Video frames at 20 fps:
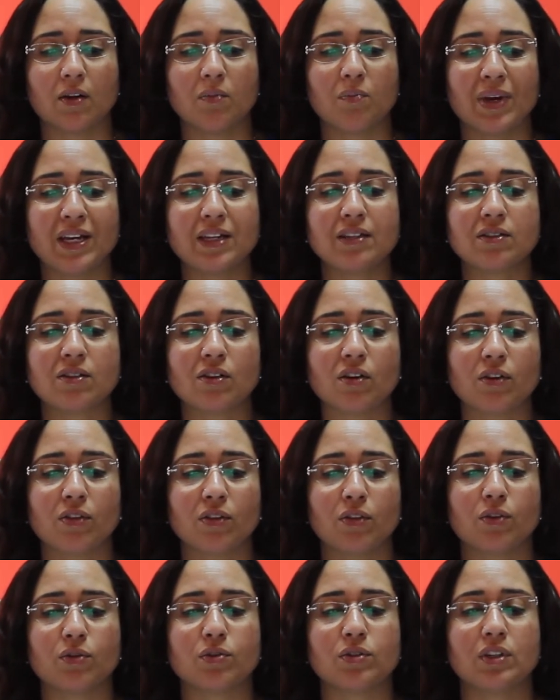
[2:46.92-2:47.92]
based
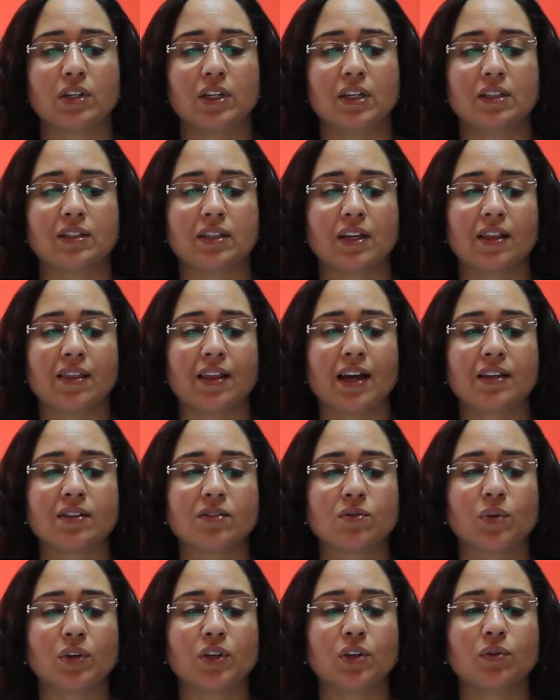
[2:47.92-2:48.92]
on those needs. And
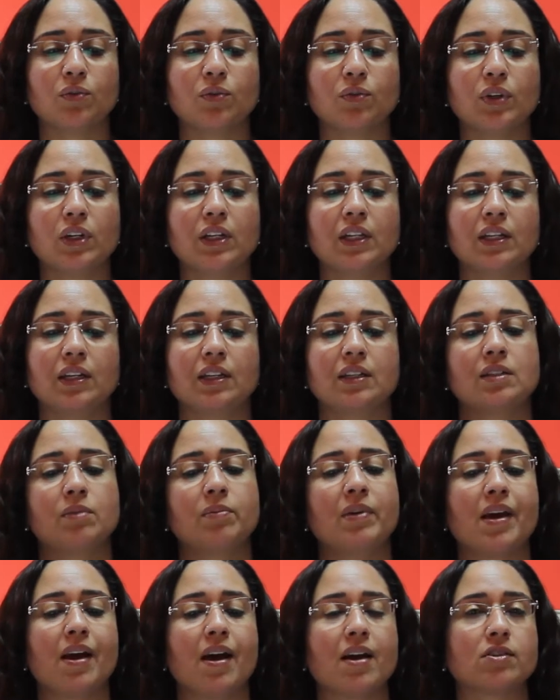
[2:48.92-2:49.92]
that's when you really need to
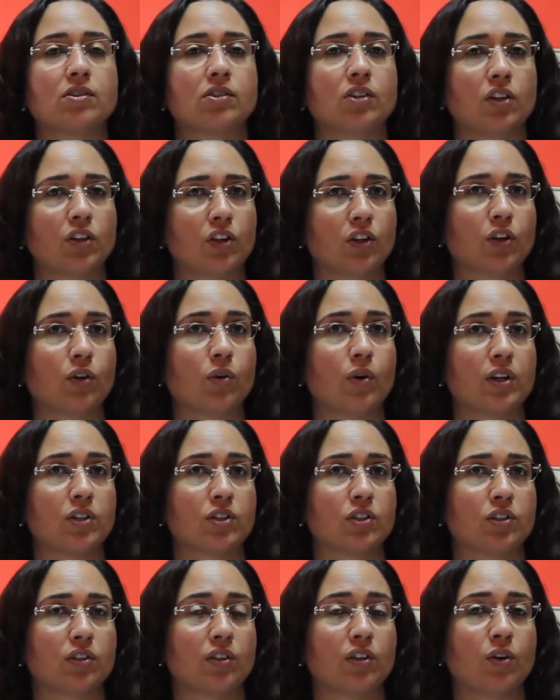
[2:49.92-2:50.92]
be asking
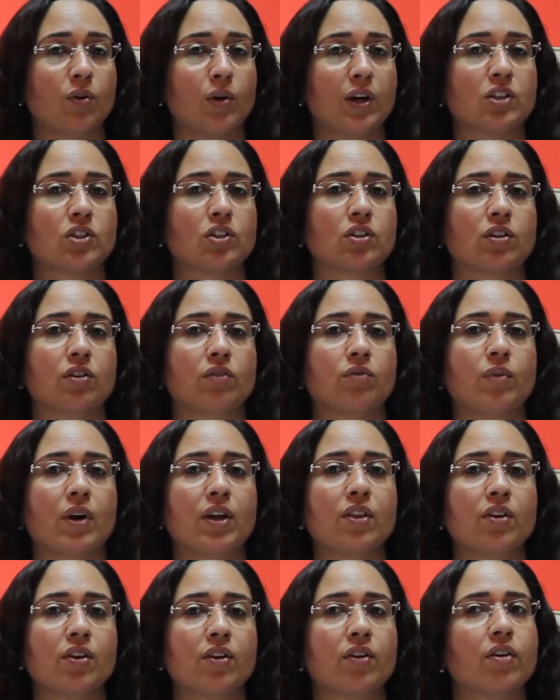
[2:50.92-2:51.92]
the question of
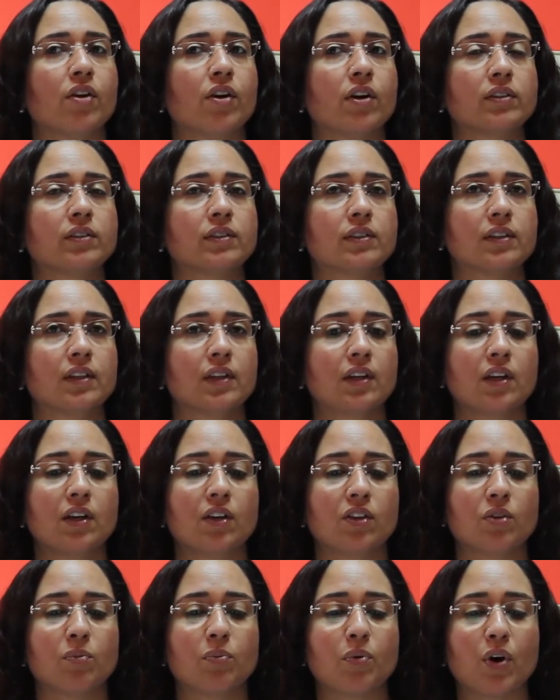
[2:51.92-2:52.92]
whether or not
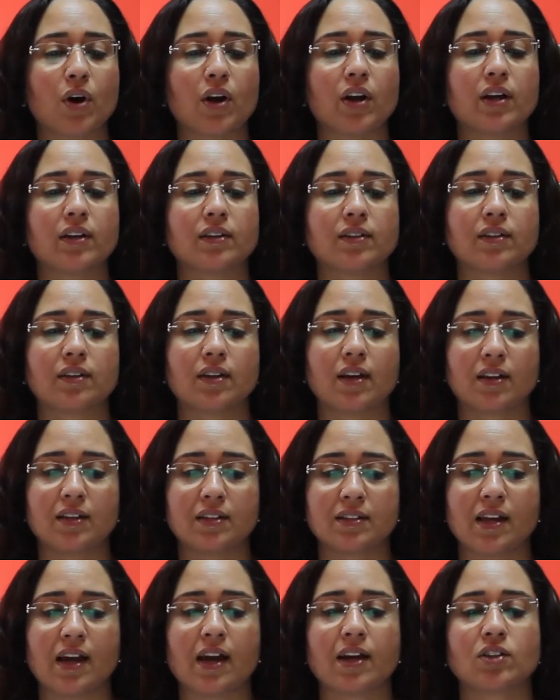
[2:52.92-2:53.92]
the product
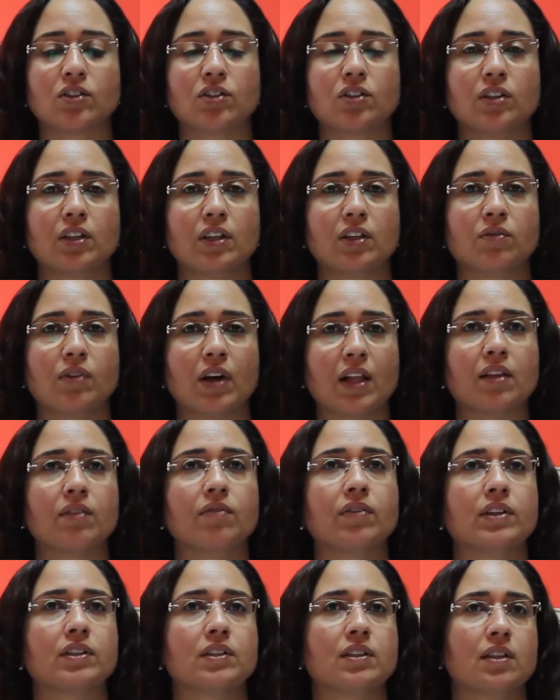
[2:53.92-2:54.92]
is actually
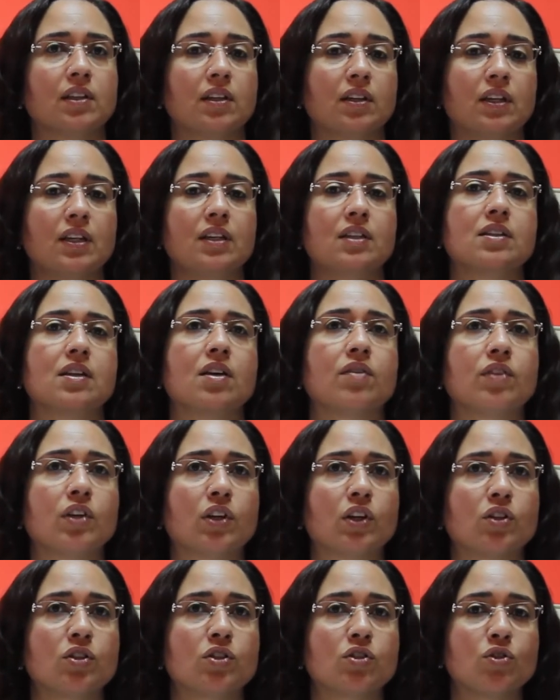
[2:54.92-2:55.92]
relevant to the needs of the
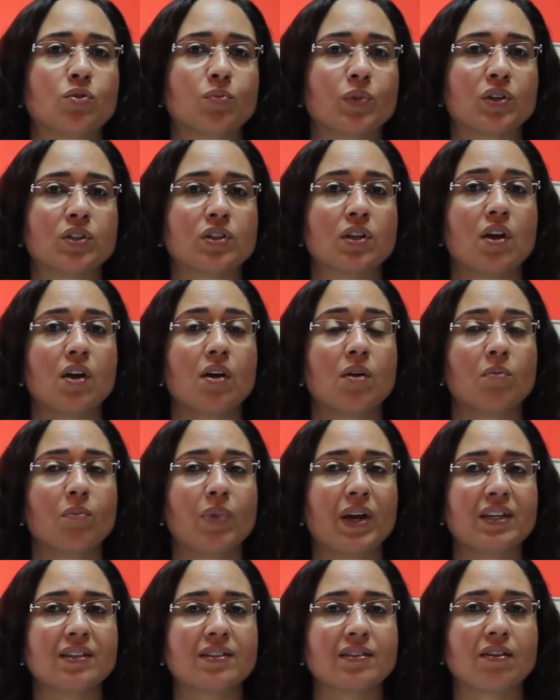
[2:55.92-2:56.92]
consumers
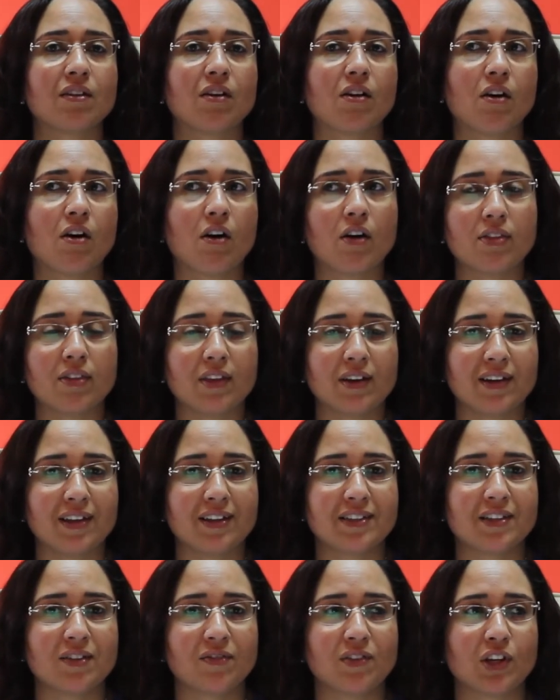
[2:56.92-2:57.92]
based on the
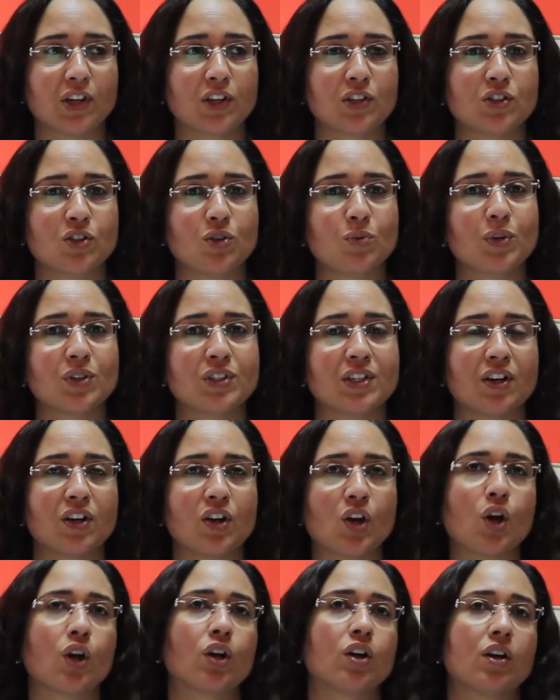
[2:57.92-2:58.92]
needs of the consumers and
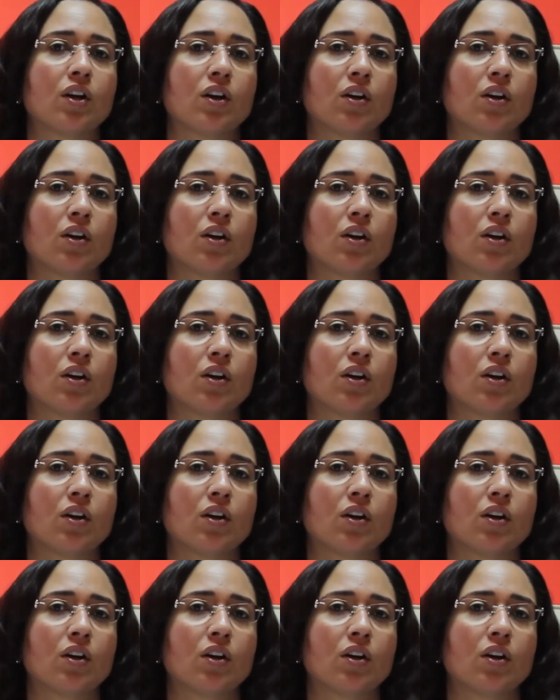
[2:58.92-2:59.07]
not